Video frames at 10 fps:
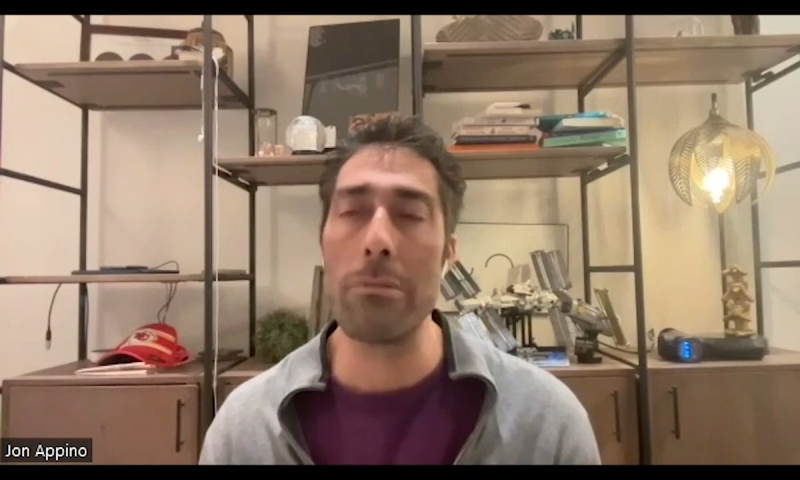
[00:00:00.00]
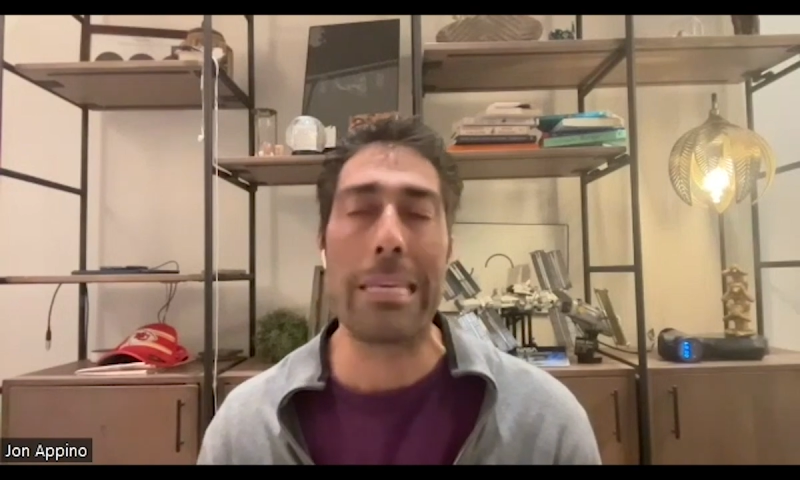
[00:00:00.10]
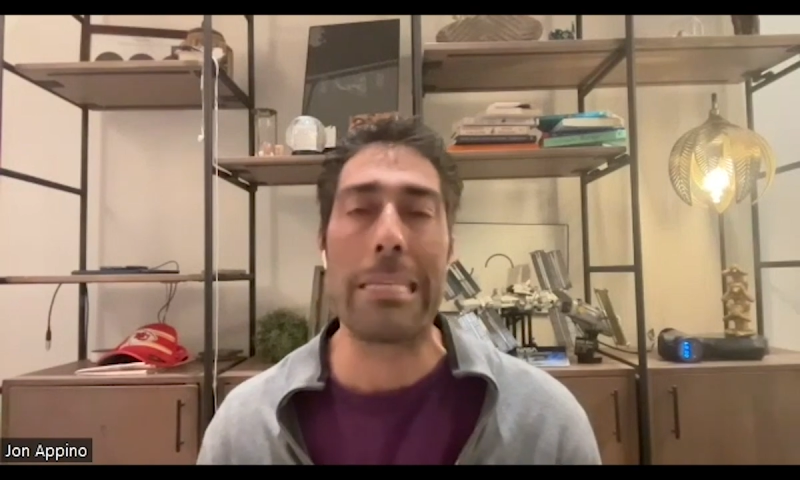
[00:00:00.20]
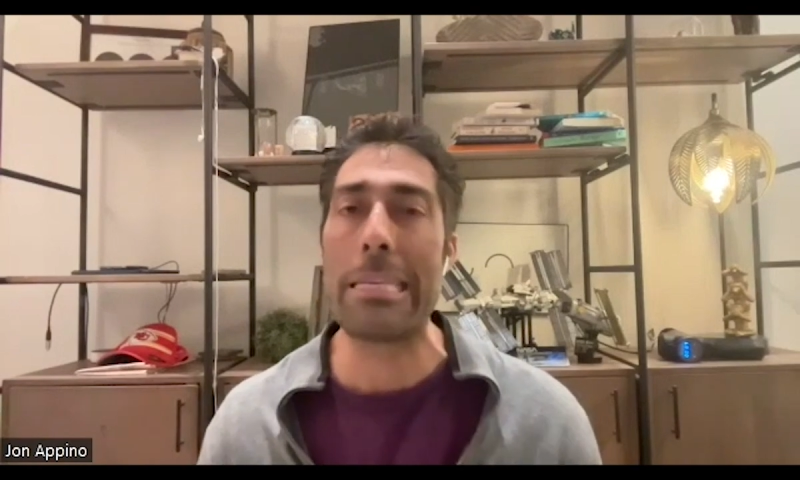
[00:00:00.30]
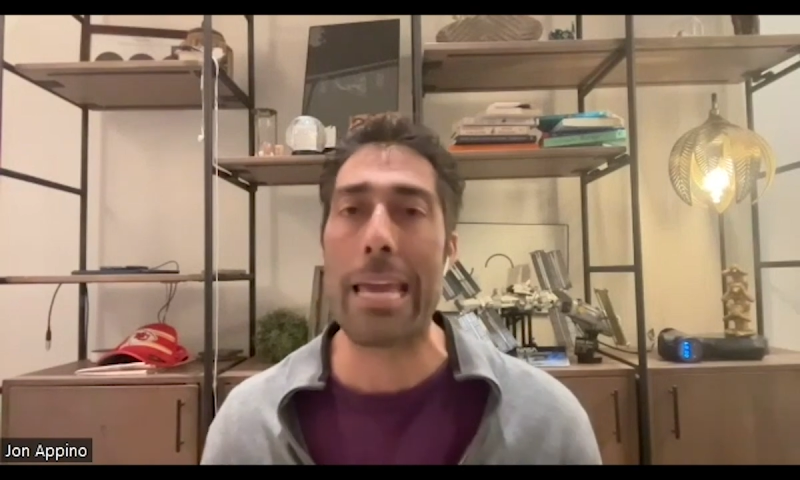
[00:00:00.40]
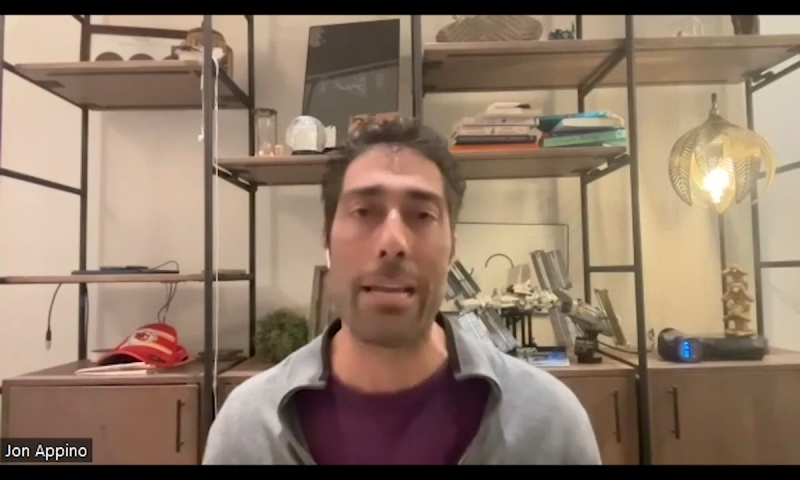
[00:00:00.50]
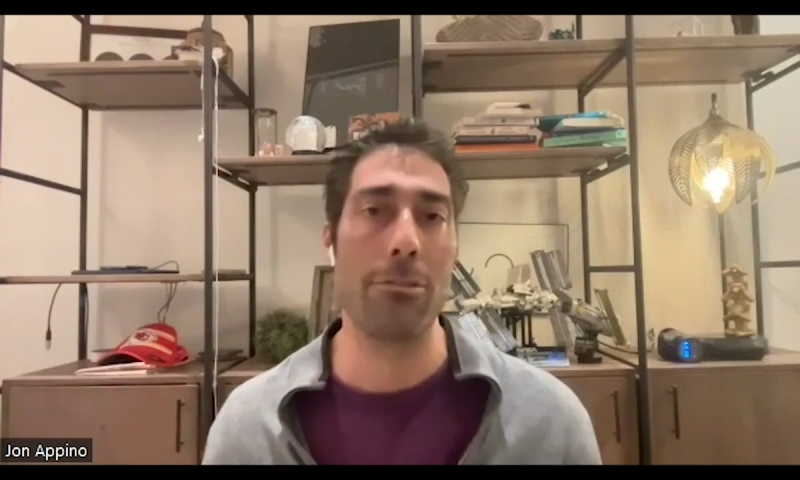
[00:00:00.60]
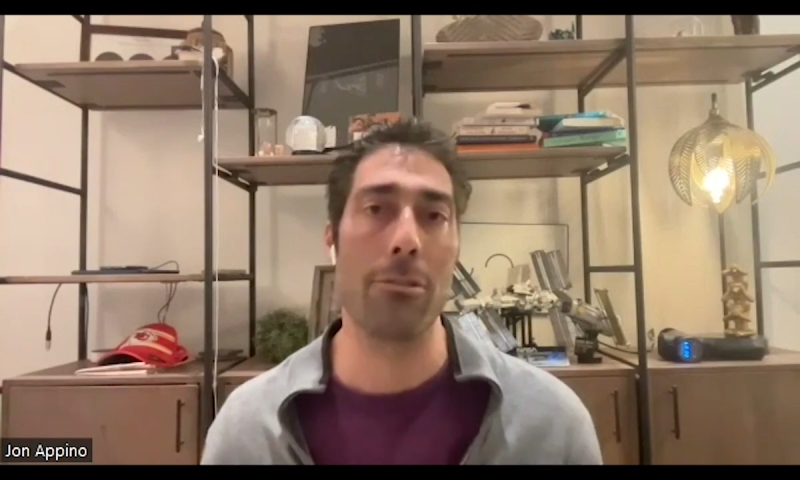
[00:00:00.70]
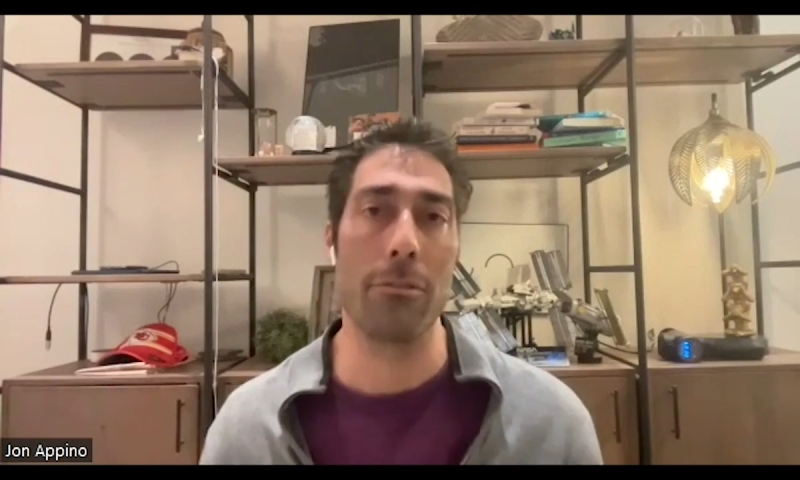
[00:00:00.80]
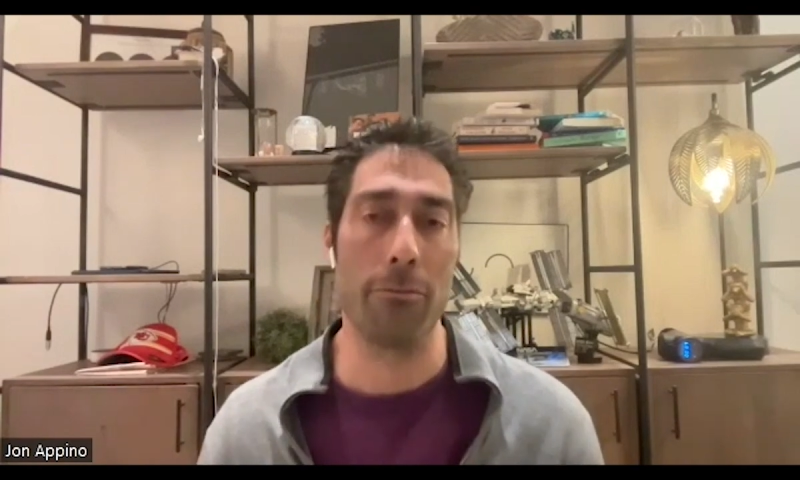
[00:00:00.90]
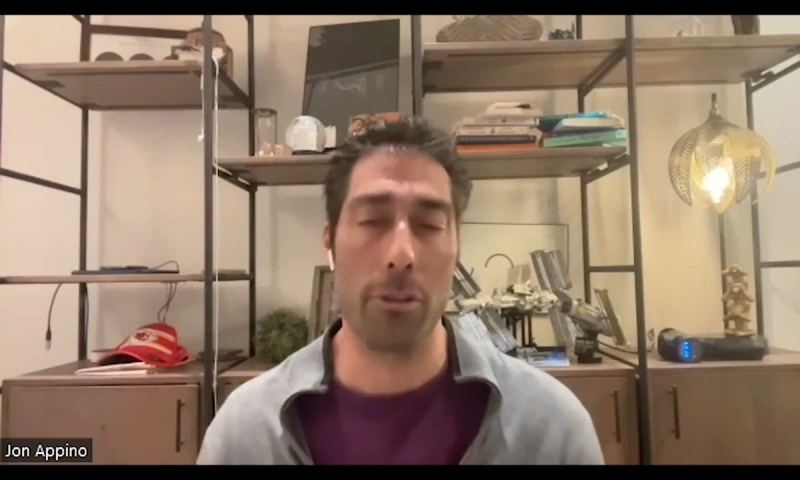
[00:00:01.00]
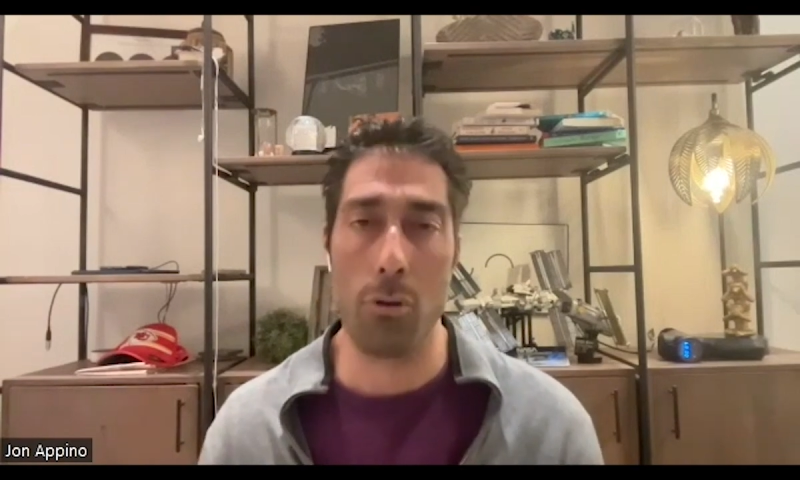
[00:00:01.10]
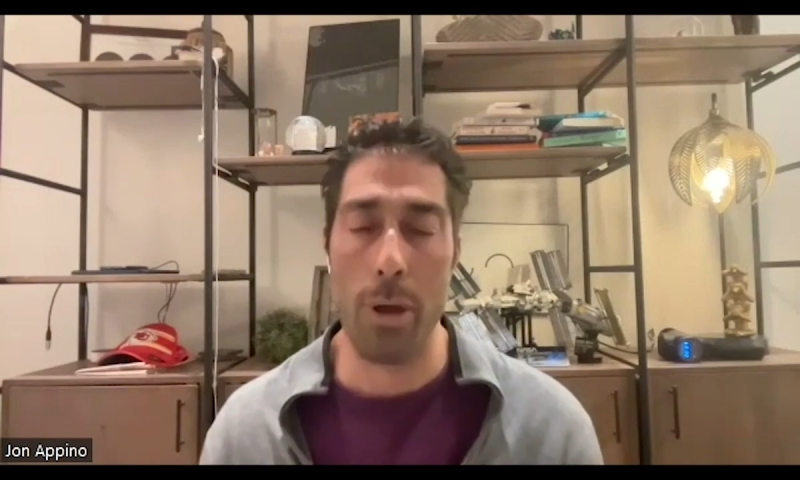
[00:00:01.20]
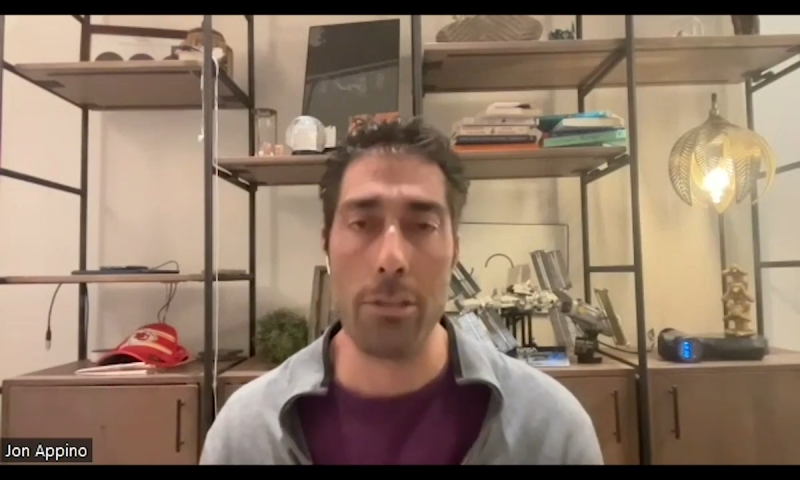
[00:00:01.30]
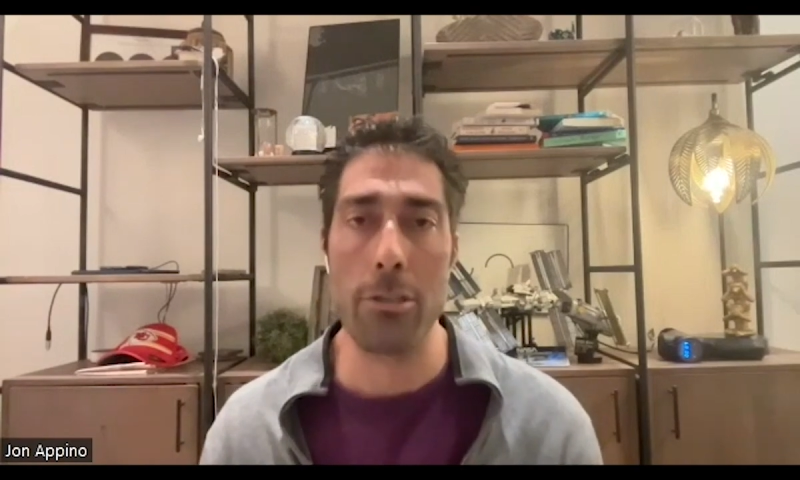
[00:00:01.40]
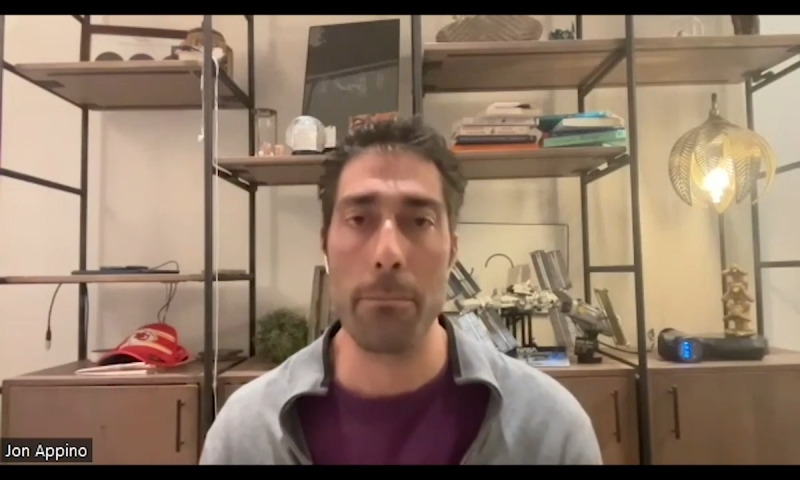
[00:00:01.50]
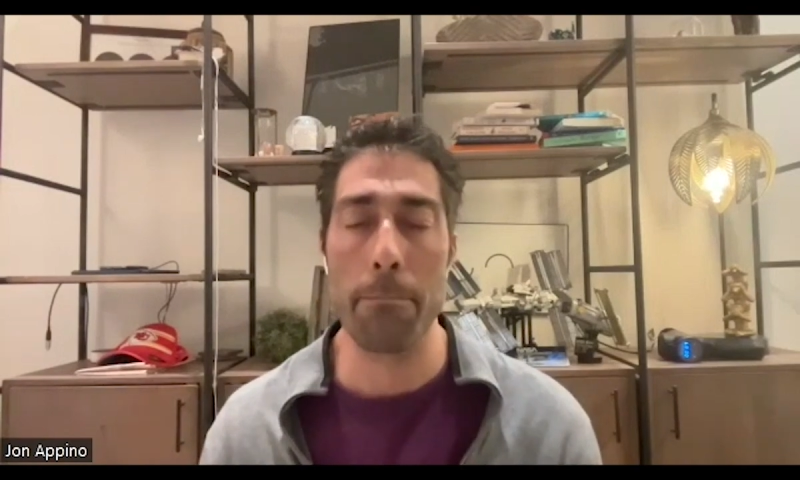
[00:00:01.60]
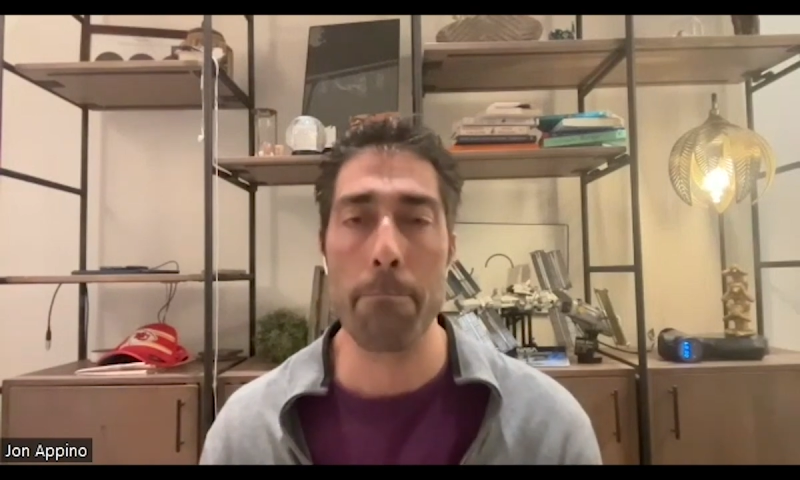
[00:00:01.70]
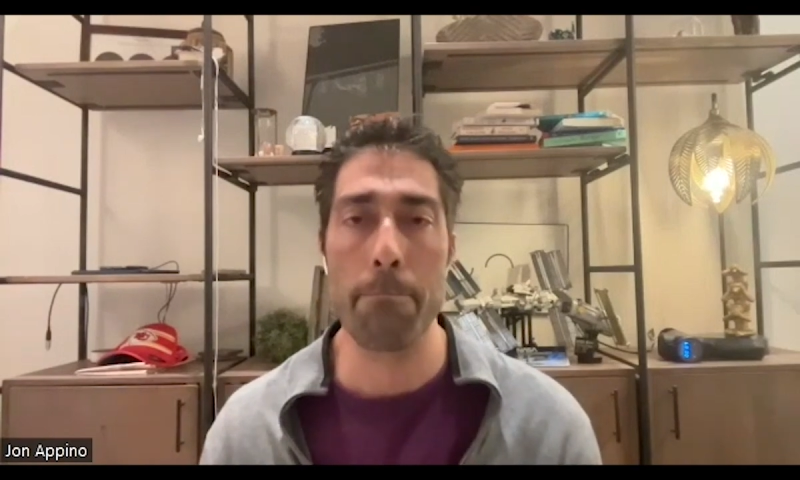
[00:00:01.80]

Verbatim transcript: easy answer for the question.